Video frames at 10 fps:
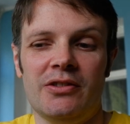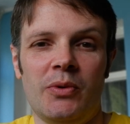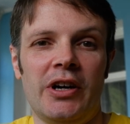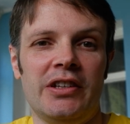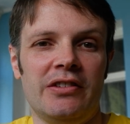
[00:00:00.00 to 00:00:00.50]
the
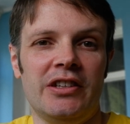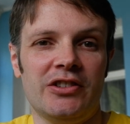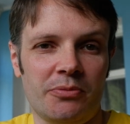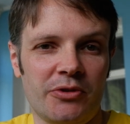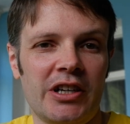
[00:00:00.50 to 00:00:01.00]
way it
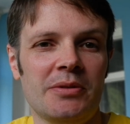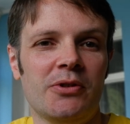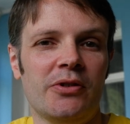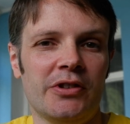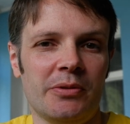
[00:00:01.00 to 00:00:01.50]
is
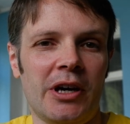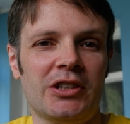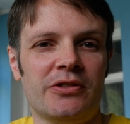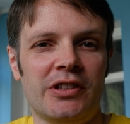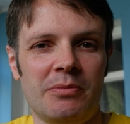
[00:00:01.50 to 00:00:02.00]
upgradable and the
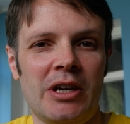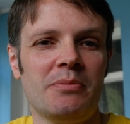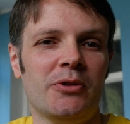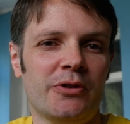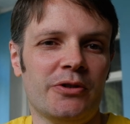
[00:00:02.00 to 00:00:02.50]
battery and the
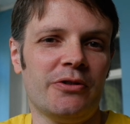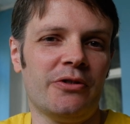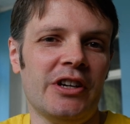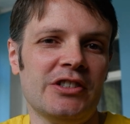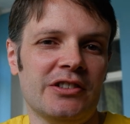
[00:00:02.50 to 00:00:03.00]
mainboard are
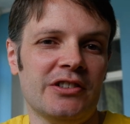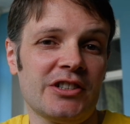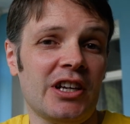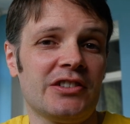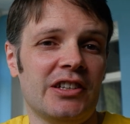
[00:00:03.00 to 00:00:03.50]
arranged in the
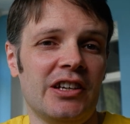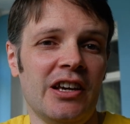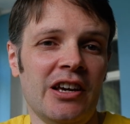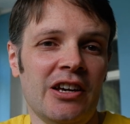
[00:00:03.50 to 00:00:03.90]
chassis,